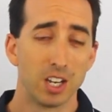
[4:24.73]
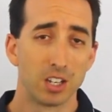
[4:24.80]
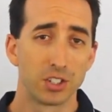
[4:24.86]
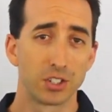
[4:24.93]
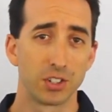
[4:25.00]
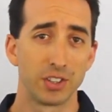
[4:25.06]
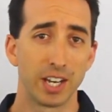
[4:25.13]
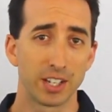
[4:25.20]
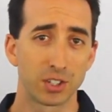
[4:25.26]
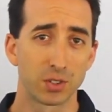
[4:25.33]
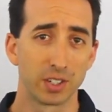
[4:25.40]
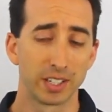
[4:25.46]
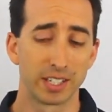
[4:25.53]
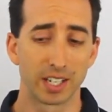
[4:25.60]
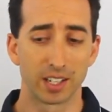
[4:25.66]
So that's
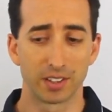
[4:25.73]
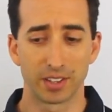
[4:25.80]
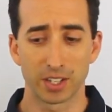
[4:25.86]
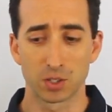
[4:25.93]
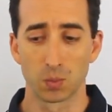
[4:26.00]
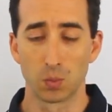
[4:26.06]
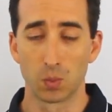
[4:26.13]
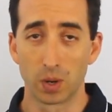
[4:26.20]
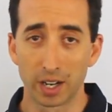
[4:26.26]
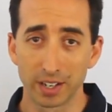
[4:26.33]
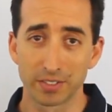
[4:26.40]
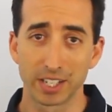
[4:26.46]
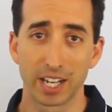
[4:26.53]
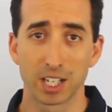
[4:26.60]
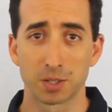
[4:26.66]
really that's one
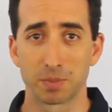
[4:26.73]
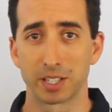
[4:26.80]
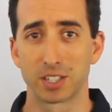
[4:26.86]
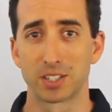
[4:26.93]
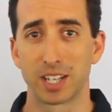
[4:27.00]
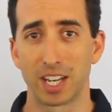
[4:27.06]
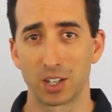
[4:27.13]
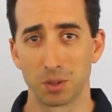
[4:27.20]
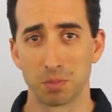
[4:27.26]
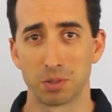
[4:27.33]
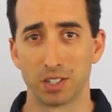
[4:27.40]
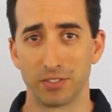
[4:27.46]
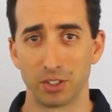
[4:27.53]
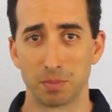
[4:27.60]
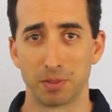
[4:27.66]
of the aspects to how to improve your